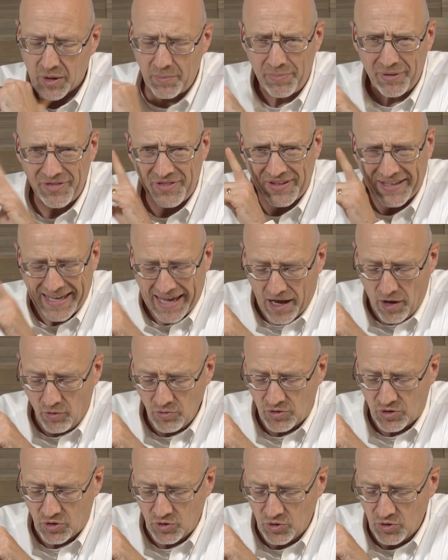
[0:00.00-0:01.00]
but the
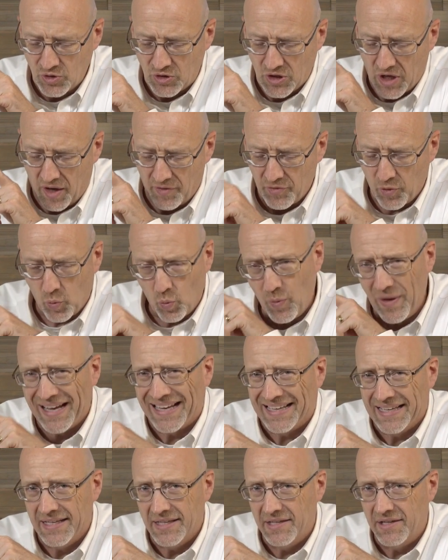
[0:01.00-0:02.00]
counsels of the
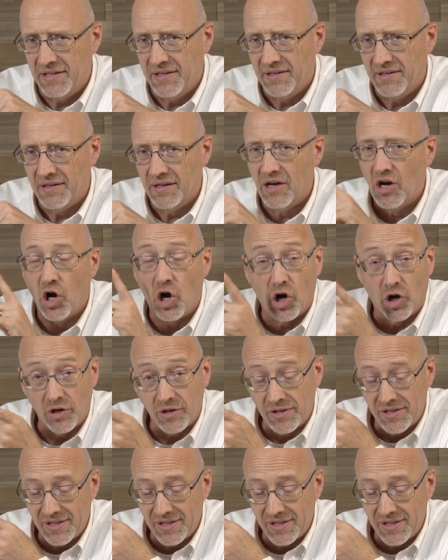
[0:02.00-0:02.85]
wicked are